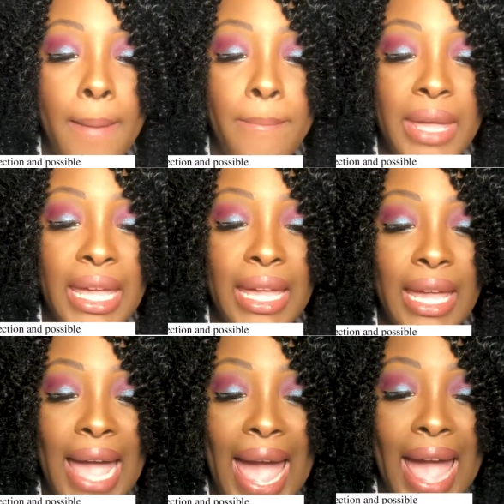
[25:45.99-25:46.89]

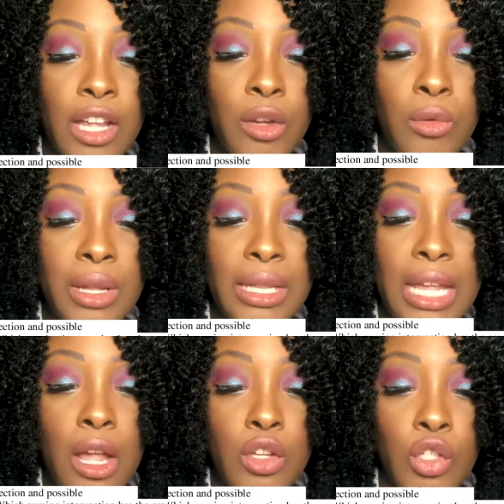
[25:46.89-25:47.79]
B.
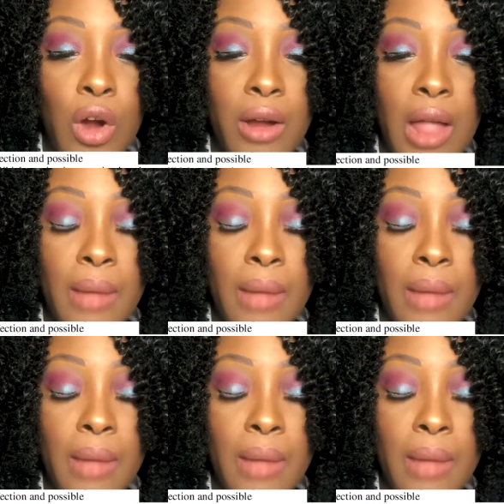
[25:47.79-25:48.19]
Accurately chart